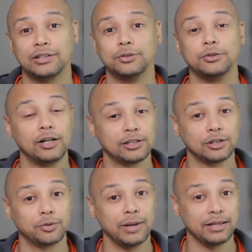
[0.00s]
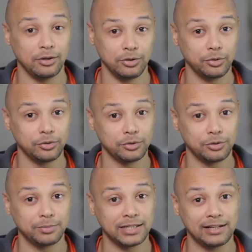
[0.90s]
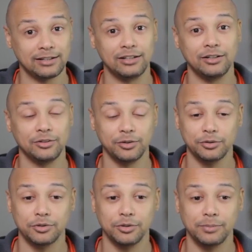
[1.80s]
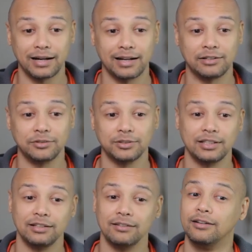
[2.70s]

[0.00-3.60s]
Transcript: could also create a new YouTube channel, a new YouTube account